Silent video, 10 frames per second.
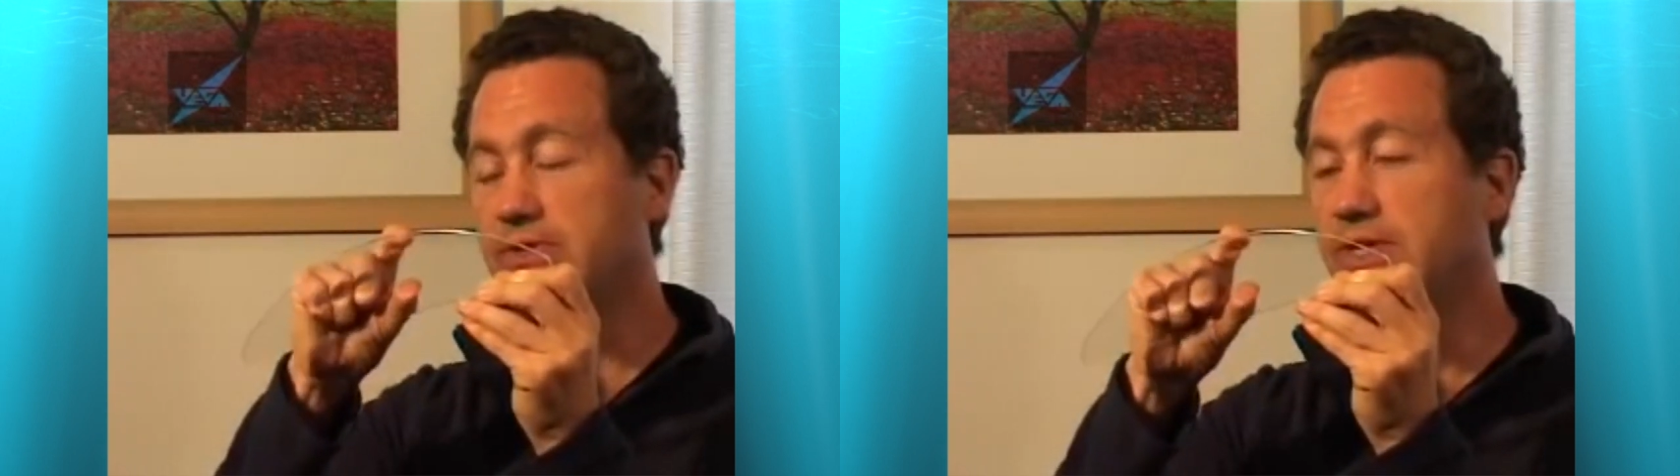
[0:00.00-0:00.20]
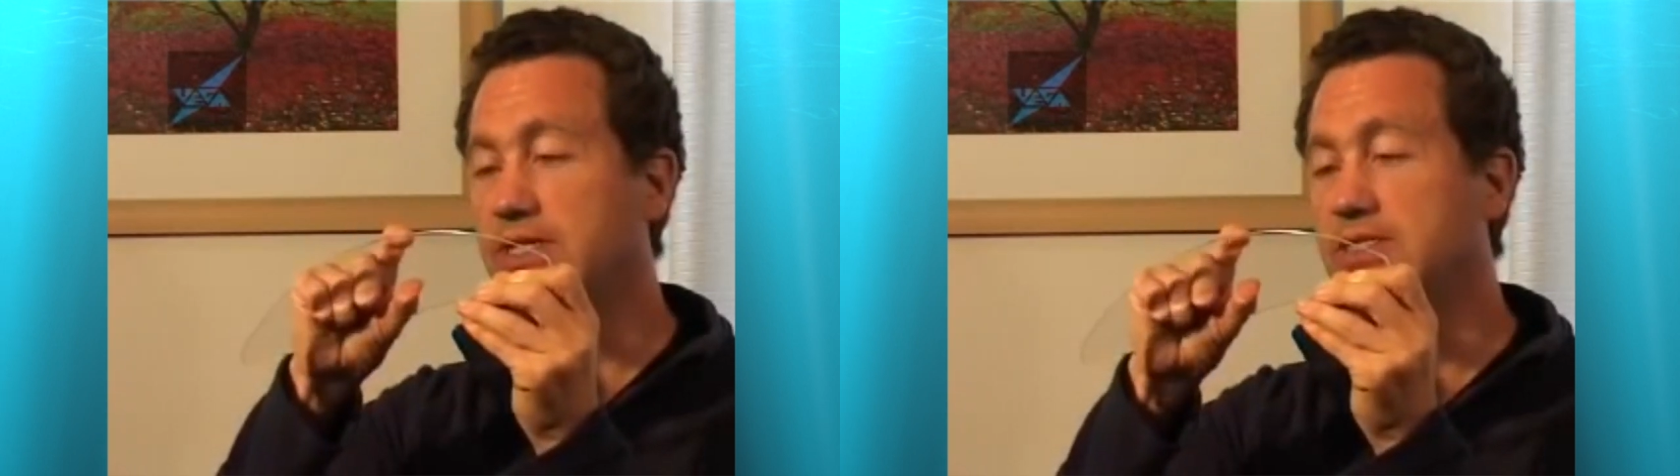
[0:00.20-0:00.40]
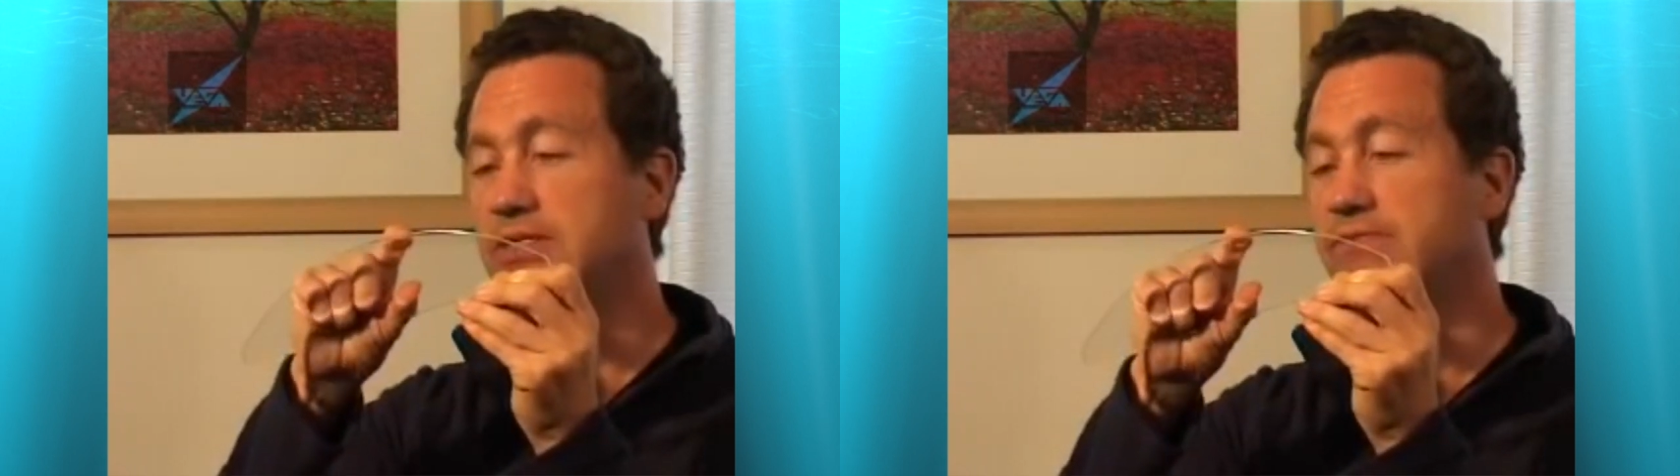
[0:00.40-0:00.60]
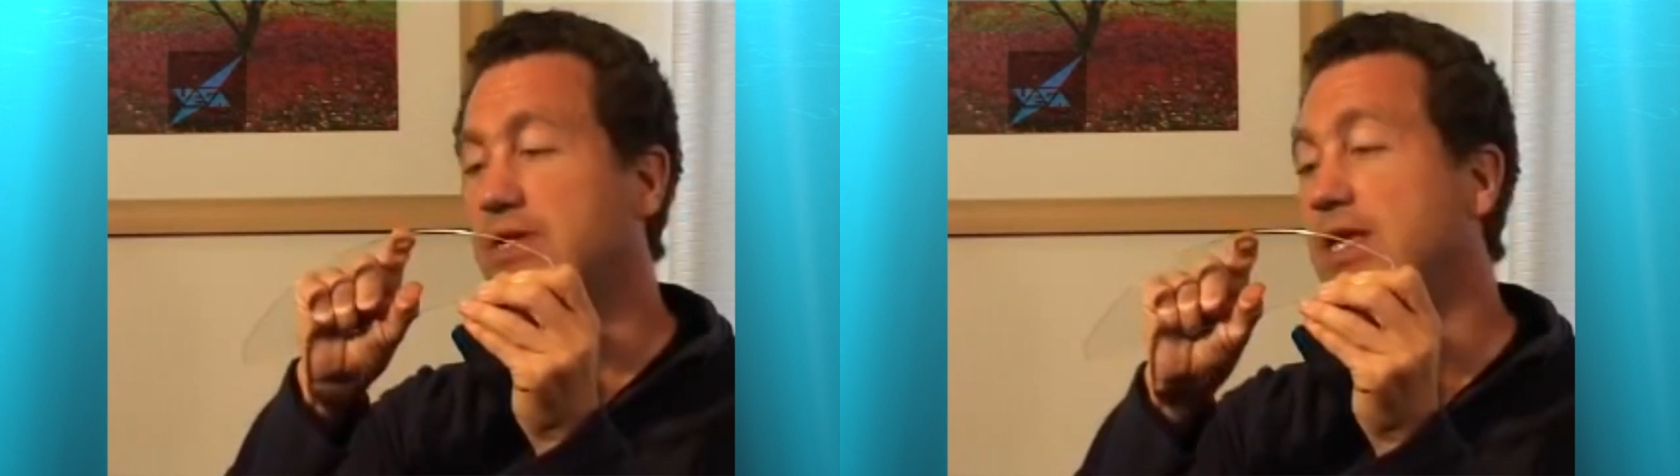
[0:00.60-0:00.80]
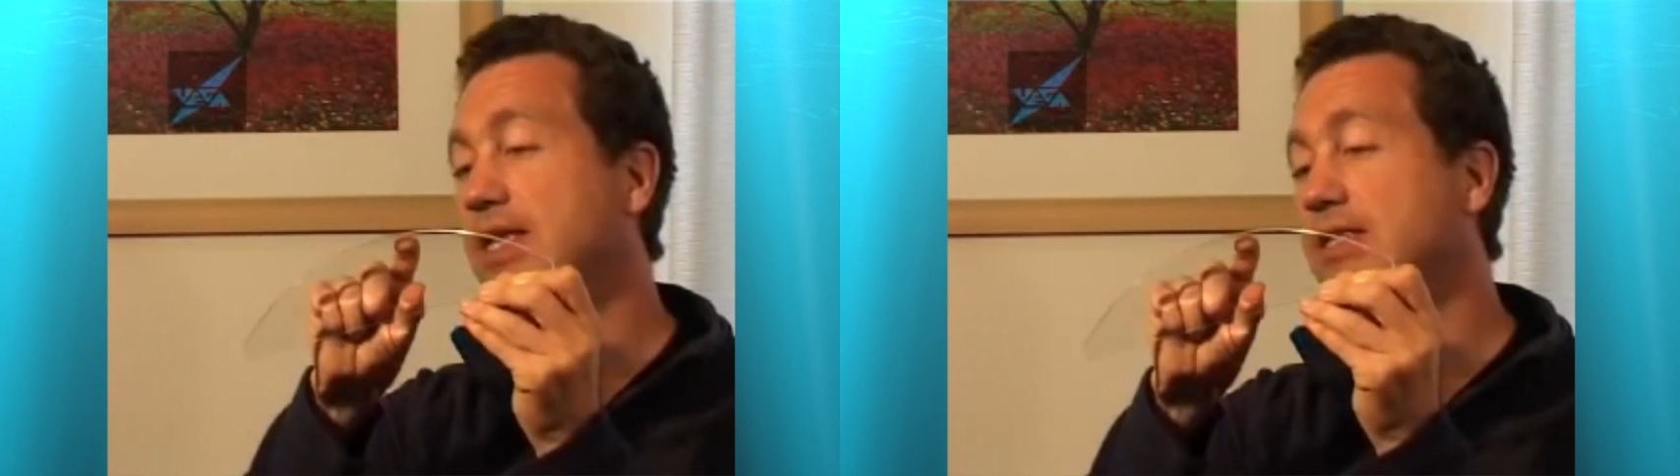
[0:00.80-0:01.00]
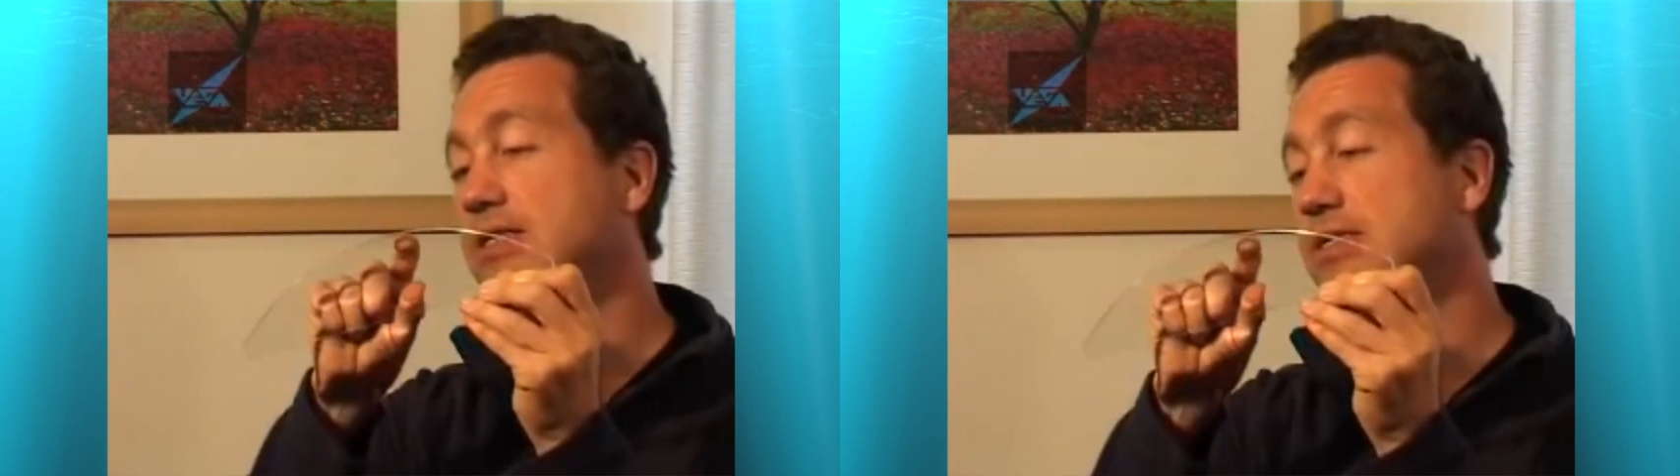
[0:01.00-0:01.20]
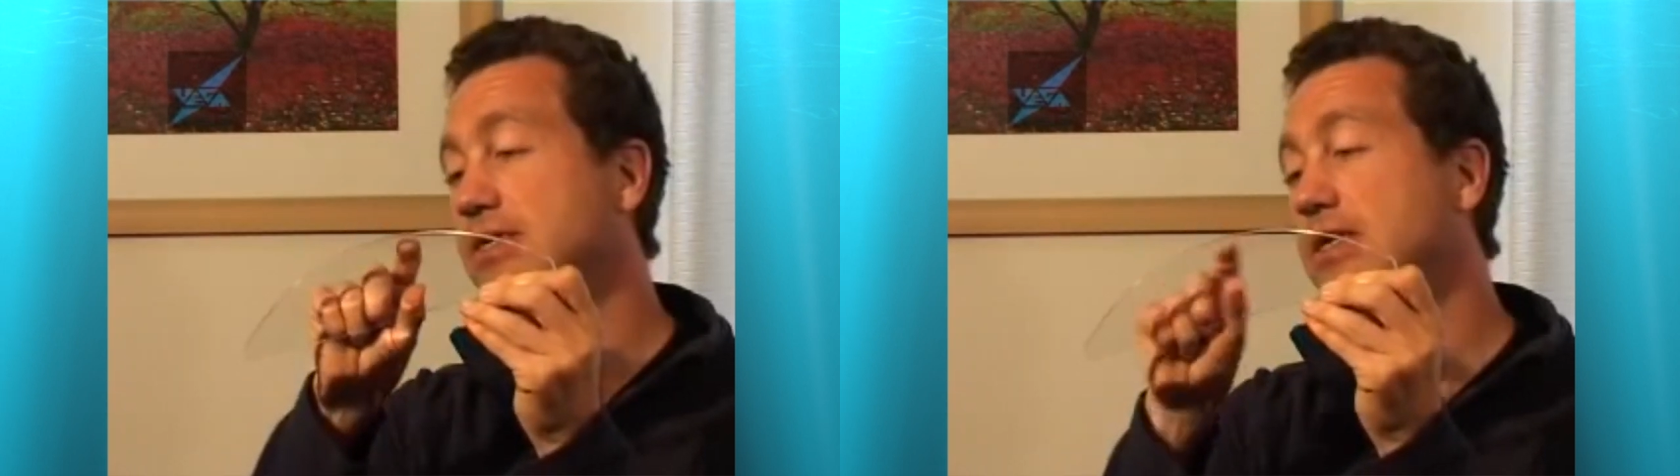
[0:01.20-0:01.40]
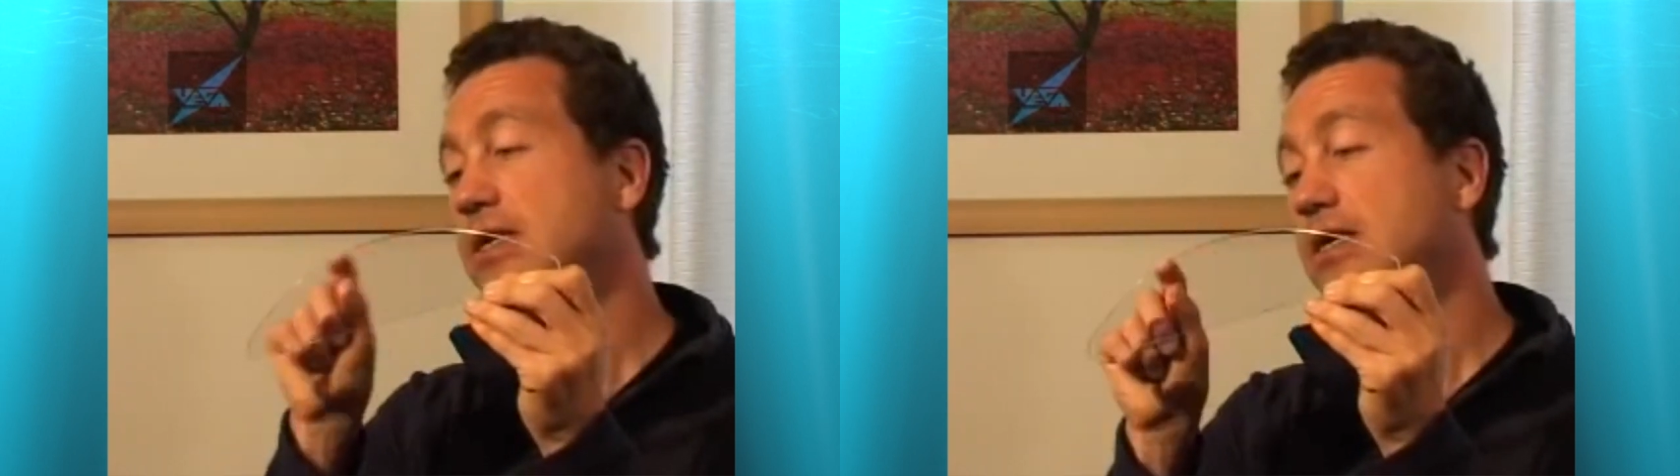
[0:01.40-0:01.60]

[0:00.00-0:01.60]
the thickness of the lens.